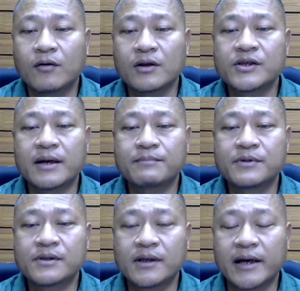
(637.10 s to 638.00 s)

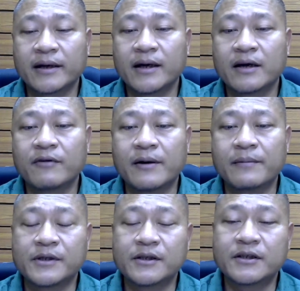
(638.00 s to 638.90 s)
concepts like
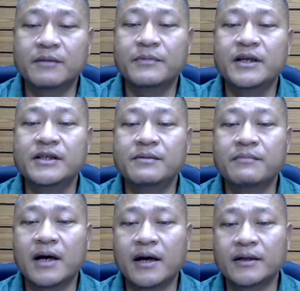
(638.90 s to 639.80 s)
environmental
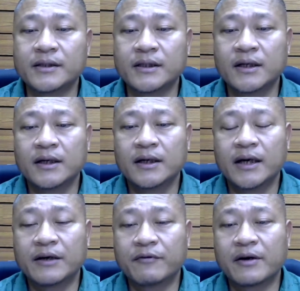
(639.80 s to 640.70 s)
determinism and
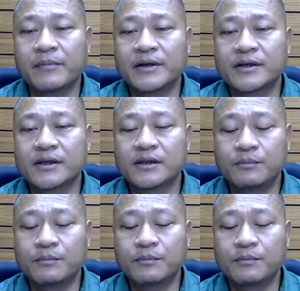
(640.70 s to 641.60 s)
environmental
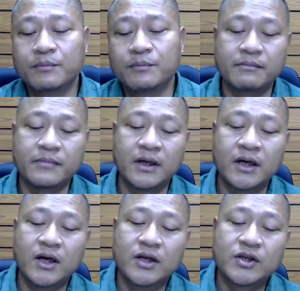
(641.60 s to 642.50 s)
possibilism.
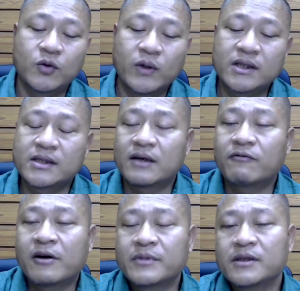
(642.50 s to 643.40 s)
So what does
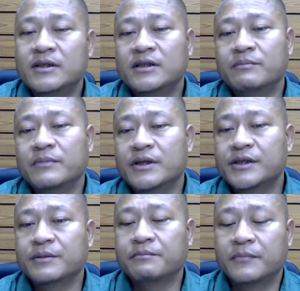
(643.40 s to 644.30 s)
environmental
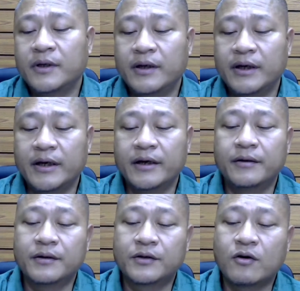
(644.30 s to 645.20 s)
determinism
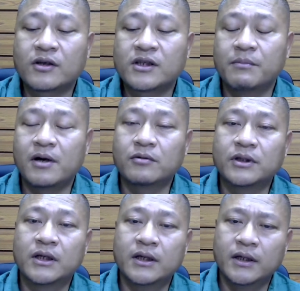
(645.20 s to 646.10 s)
here talks about?